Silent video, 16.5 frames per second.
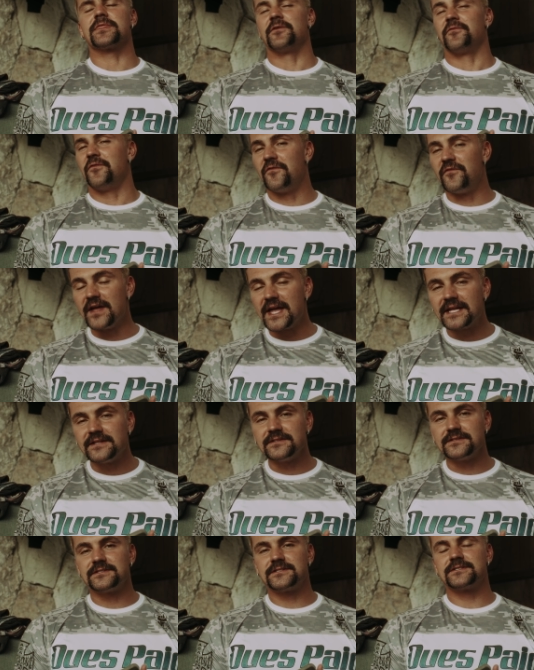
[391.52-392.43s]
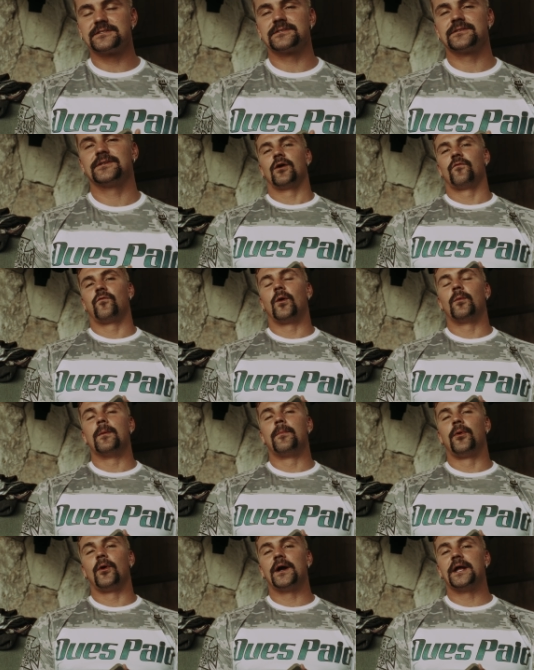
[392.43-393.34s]
the fits of what
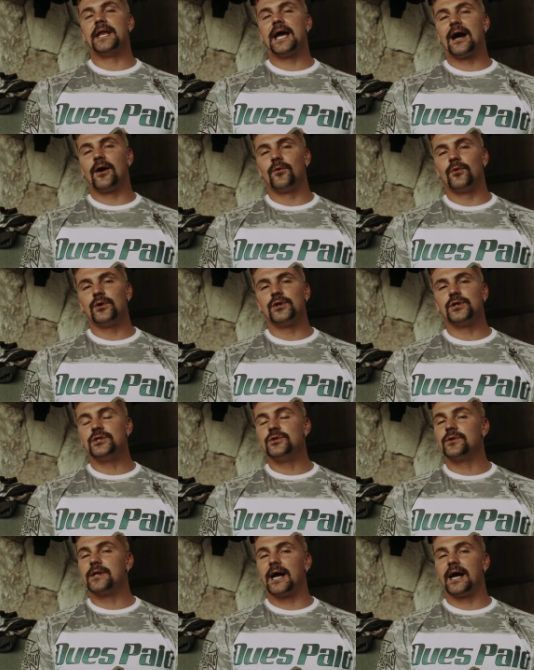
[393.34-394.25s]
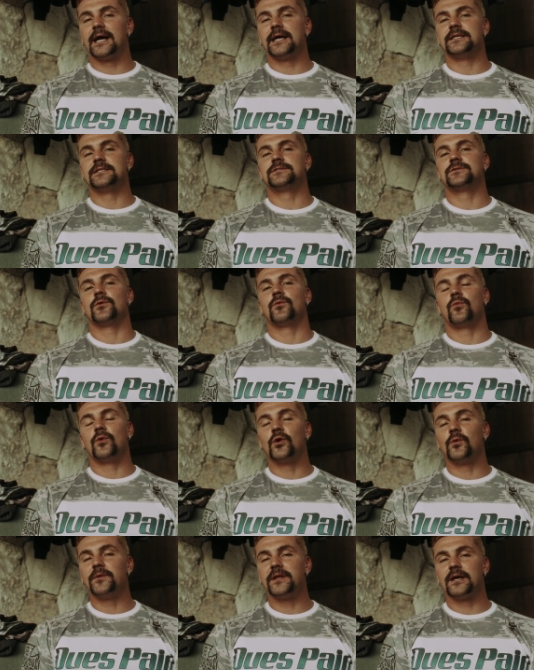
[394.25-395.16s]
we're putting out, you guys
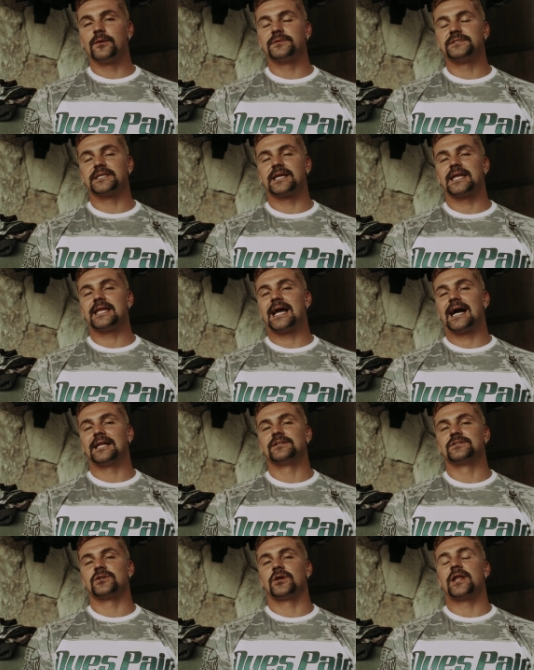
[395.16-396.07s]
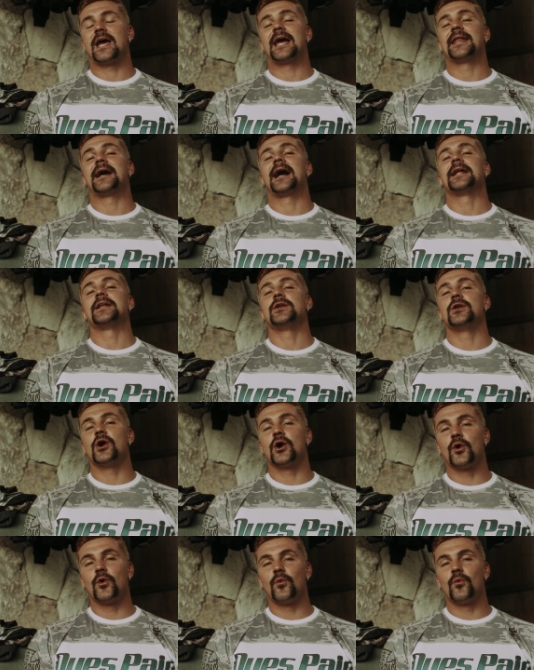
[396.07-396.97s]
will be able to get your hands on. And I
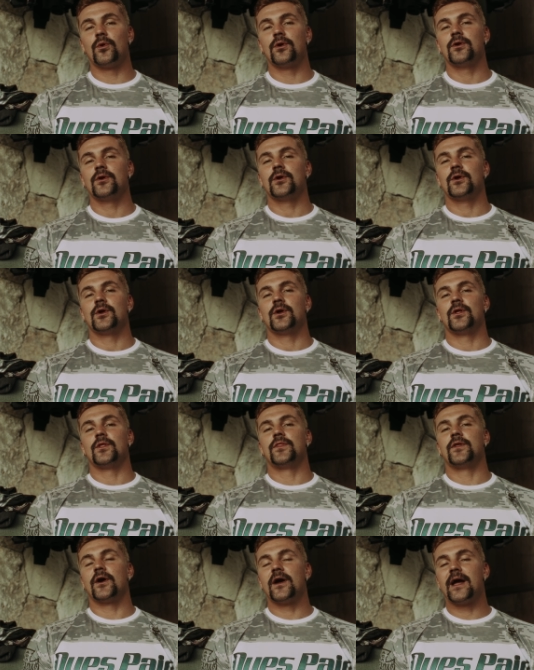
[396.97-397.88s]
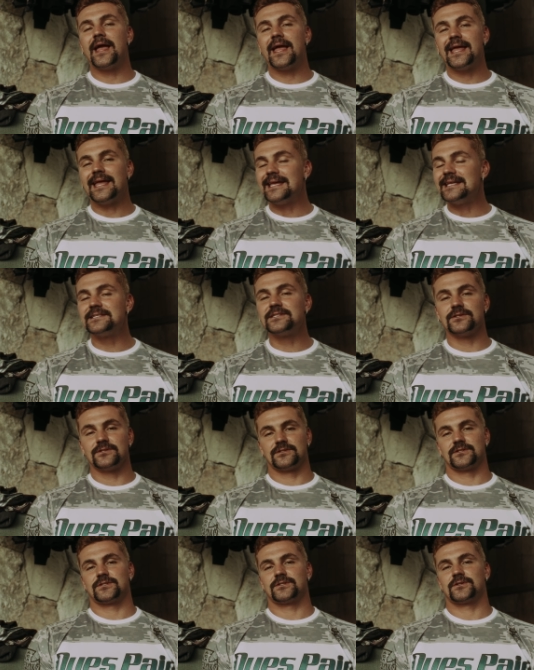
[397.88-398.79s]
know there
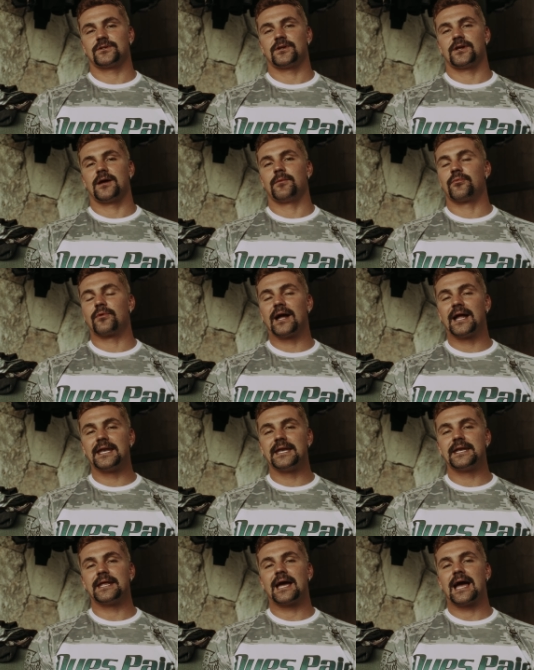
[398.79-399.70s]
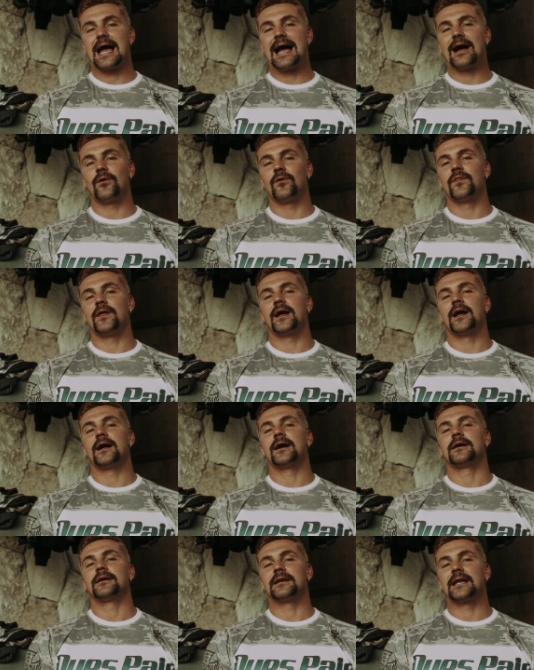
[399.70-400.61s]
isn't a brand out
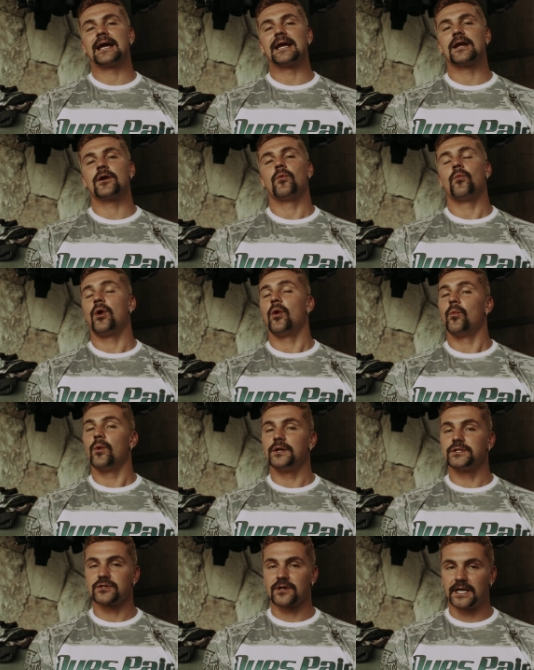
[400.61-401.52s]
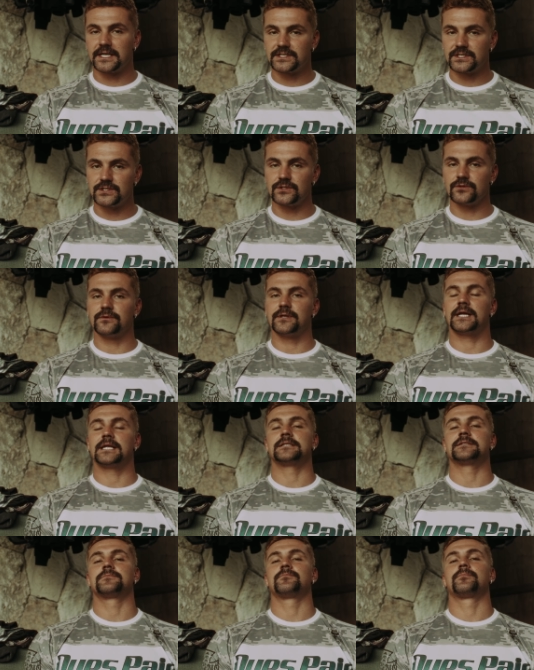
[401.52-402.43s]
there like what we're trying to do.
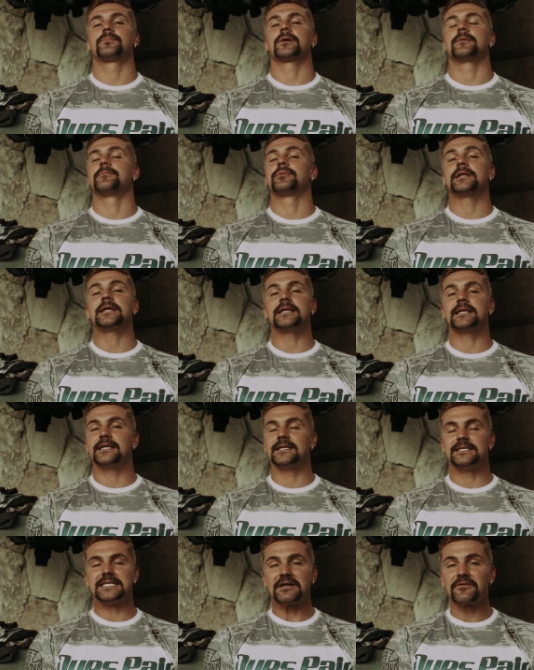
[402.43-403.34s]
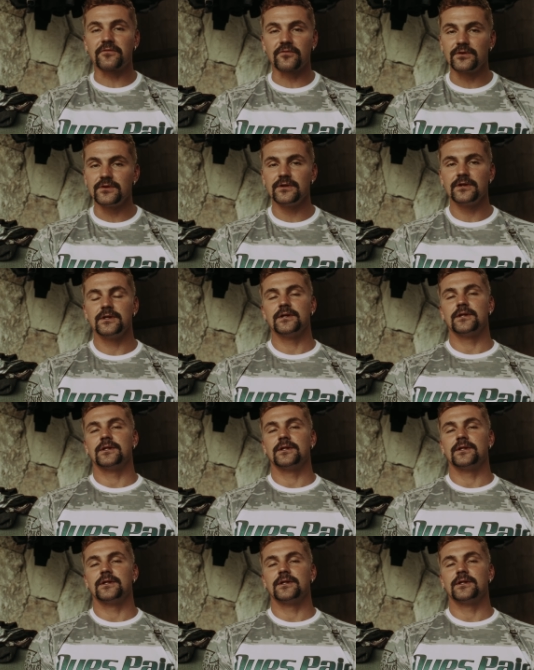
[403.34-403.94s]
It's completely different